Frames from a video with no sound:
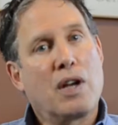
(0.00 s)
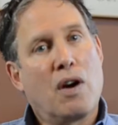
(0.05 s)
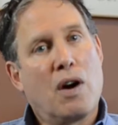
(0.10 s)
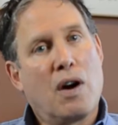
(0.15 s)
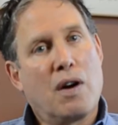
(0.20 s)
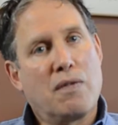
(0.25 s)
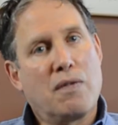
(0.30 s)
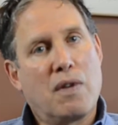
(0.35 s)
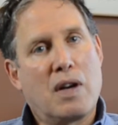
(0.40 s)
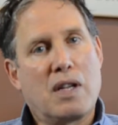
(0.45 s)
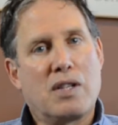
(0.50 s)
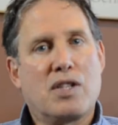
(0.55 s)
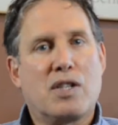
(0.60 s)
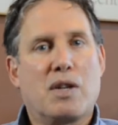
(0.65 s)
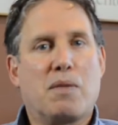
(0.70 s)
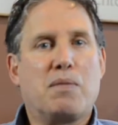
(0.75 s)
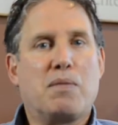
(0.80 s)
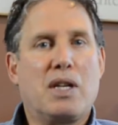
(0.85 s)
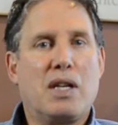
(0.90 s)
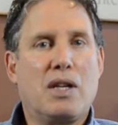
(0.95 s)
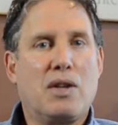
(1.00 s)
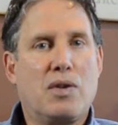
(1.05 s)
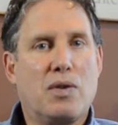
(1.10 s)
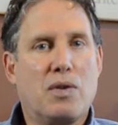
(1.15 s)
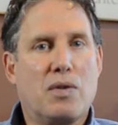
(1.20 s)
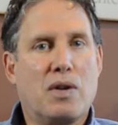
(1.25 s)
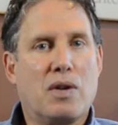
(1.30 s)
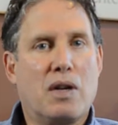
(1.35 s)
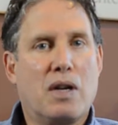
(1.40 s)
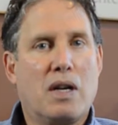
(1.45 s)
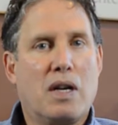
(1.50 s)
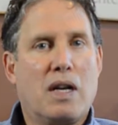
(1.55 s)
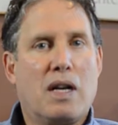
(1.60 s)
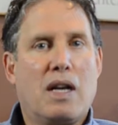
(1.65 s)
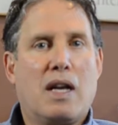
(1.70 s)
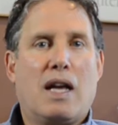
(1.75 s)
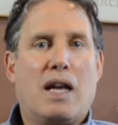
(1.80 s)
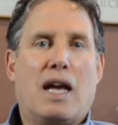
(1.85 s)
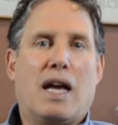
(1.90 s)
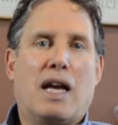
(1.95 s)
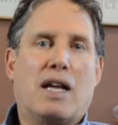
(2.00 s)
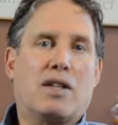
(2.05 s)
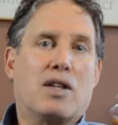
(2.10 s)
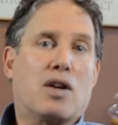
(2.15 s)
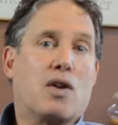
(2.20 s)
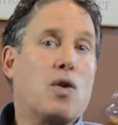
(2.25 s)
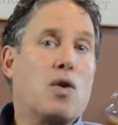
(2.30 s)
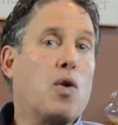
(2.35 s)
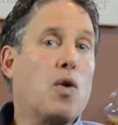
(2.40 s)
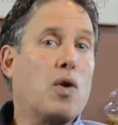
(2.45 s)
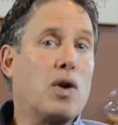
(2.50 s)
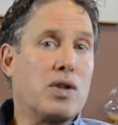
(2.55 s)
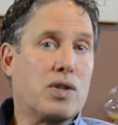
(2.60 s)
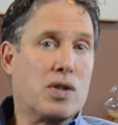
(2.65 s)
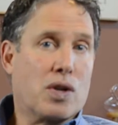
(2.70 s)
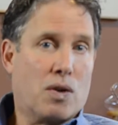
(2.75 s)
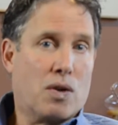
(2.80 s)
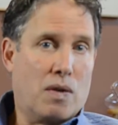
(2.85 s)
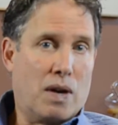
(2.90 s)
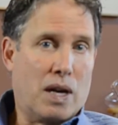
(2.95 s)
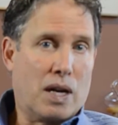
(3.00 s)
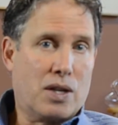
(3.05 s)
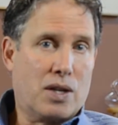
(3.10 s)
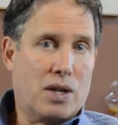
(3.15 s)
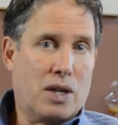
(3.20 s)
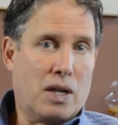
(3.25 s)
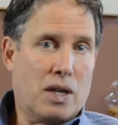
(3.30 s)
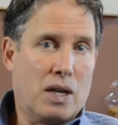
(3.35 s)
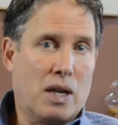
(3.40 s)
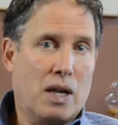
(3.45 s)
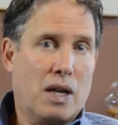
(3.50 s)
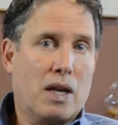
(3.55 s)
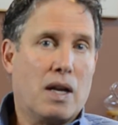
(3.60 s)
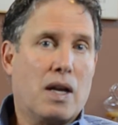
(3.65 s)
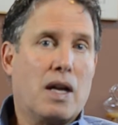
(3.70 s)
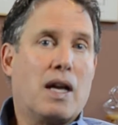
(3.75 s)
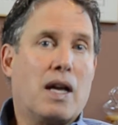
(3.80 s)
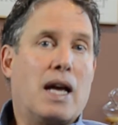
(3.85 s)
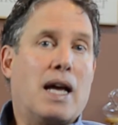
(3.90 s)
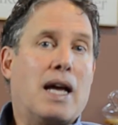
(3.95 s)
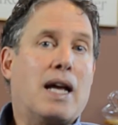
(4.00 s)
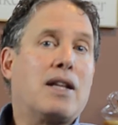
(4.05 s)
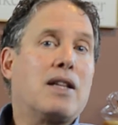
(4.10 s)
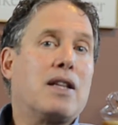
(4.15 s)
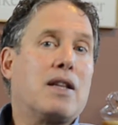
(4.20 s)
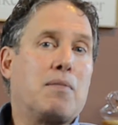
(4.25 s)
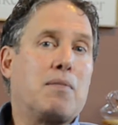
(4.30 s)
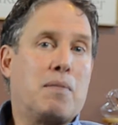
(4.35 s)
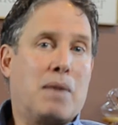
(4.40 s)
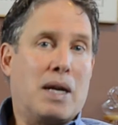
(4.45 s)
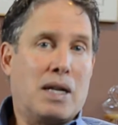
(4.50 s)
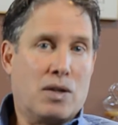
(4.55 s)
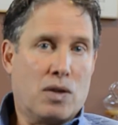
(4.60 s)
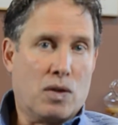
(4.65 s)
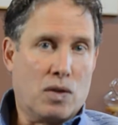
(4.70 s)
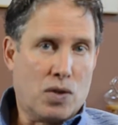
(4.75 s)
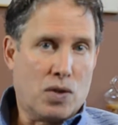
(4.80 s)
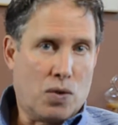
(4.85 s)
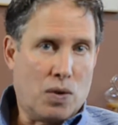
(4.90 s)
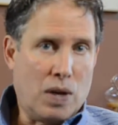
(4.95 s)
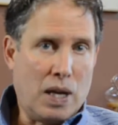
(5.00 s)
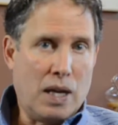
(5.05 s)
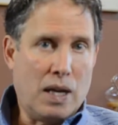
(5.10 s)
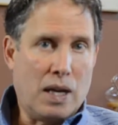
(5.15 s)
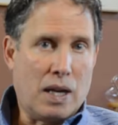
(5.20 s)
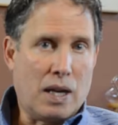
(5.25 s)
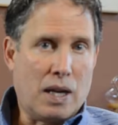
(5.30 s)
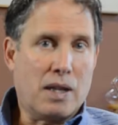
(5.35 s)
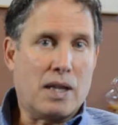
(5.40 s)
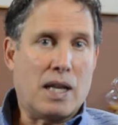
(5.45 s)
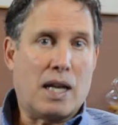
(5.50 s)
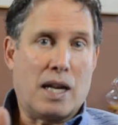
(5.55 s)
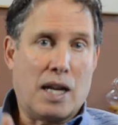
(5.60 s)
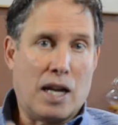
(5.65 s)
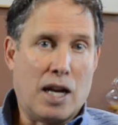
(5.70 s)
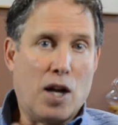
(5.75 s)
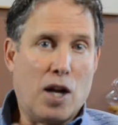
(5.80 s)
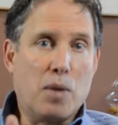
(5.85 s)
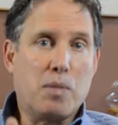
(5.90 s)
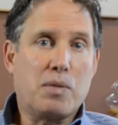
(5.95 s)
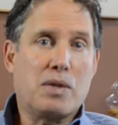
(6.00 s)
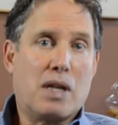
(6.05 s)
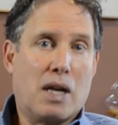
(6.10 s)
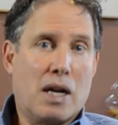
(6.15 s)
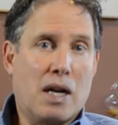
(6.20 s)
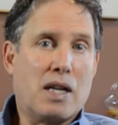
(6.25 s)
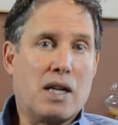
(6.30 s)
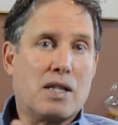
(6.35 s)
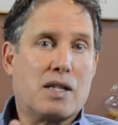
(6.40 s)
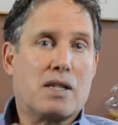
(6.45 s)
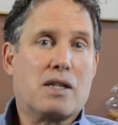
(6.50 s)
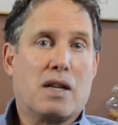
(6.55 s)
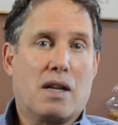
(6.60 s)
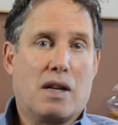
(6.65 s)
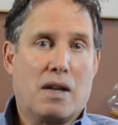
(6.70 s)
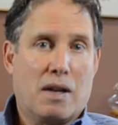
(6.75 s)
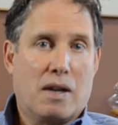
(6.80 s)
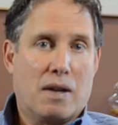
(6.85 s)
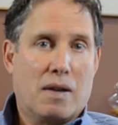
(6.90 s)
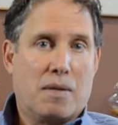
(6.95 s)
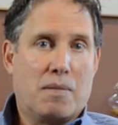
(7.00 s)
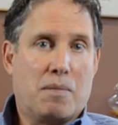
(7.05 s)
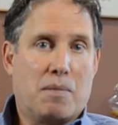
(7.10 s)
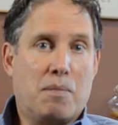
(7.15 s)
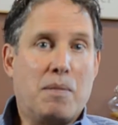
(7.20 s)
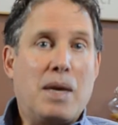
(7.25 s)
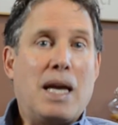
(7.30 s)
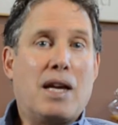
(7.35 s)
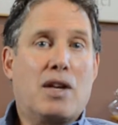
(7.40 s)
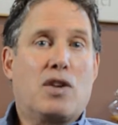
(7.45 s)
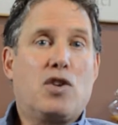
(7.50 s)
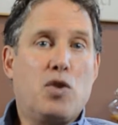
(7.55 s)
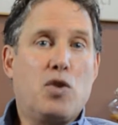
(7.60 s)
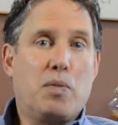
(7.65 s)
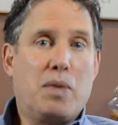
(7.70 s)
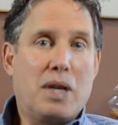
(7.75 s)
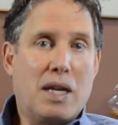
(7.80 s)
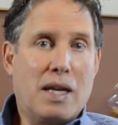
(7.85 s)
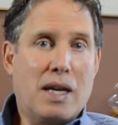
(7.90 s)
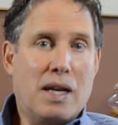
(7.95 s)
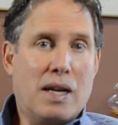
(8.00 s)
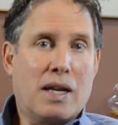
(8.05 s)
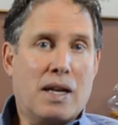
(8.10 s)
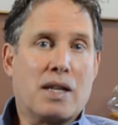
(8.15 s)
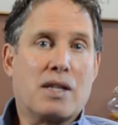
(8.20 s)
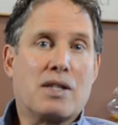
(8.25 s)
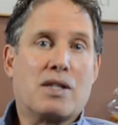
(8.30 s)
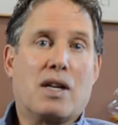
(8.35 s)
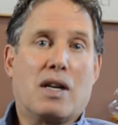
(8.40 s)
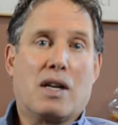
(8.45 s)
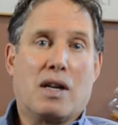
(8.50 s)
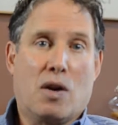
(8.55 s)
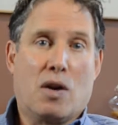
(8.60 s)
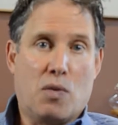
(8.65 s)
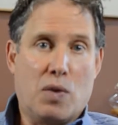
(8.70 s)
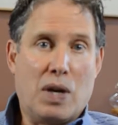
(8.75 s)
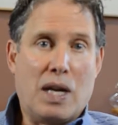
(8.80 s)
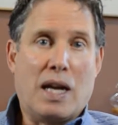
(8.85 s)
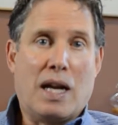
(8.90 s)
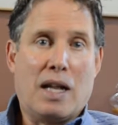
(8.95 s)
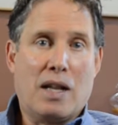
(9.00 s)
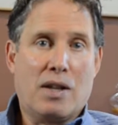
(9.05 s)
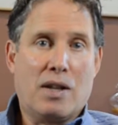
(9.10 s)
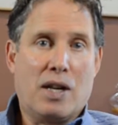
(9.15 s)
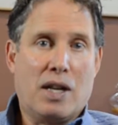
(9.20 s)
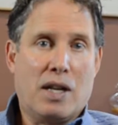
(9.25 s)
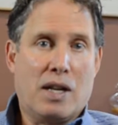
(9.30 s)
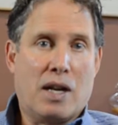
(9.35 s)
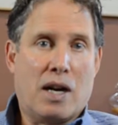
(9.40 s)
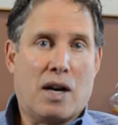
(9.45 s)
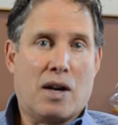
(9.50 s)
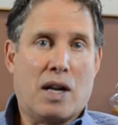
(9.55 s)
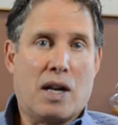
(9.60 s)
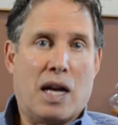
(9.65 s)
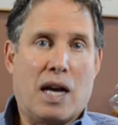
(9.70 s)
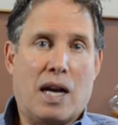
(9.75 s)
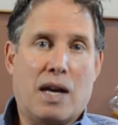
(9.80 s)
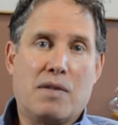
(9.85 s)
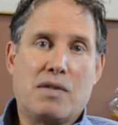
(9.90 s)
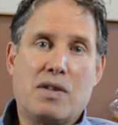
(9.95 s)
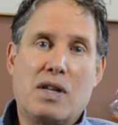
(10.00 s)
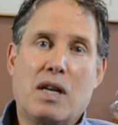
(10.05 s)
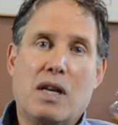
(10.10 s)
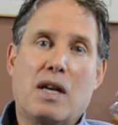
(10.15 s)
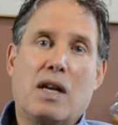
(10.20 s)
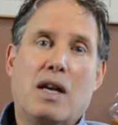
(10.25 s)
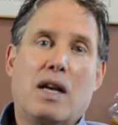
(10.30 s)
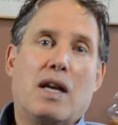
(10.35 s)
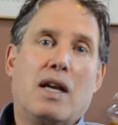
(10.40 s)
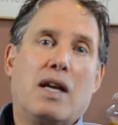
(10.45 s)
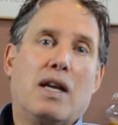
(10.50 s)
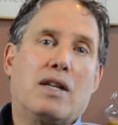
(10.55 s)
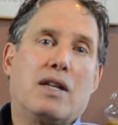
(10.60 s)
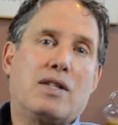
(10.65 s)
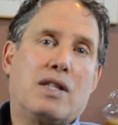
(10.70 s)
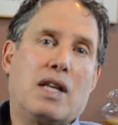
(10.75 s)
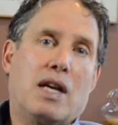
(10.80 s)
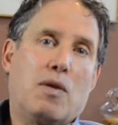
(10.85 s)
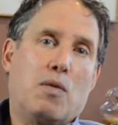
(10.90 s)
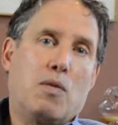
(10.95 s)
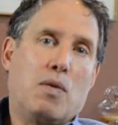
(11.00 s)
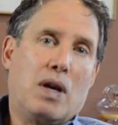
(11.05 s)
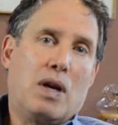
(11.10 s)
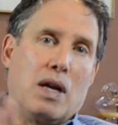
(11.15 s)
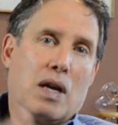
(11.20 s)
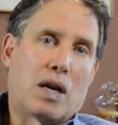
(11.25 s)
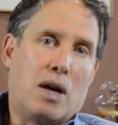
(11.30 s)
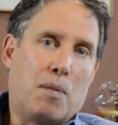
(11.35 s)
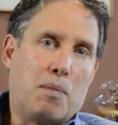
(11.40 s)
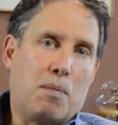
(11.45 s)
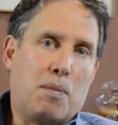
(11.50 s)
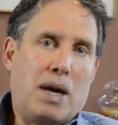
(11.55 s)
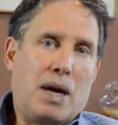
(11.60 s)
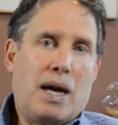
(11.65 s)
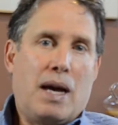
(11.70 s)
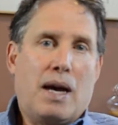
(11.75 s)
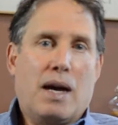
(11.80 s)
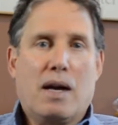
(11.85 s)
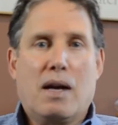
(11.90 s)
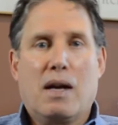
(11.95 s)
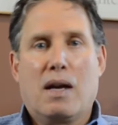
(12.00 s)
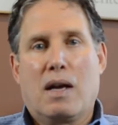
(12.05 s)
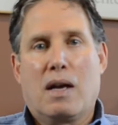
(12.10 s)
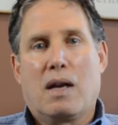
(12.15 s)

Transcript: off on some detour, and the course correction and the mental training that helps us make new beginnings a reality in our lives is that we come back